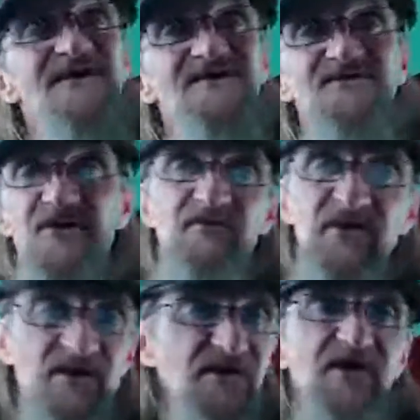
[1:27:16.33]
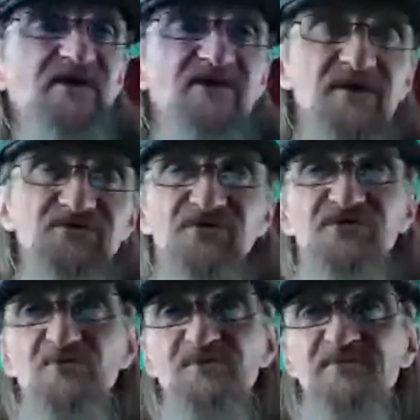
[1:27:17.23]
You know, because it was just
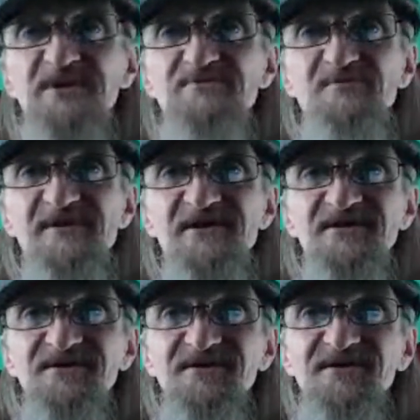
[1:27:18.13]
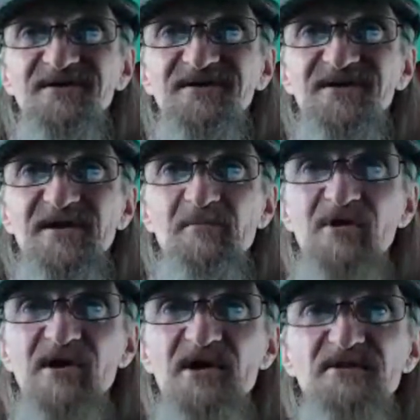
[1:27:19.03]
super people, man. And I'm all
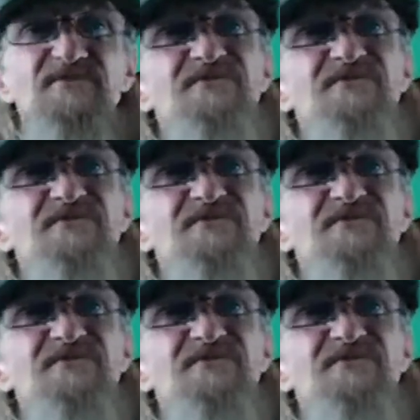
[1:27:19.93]
like,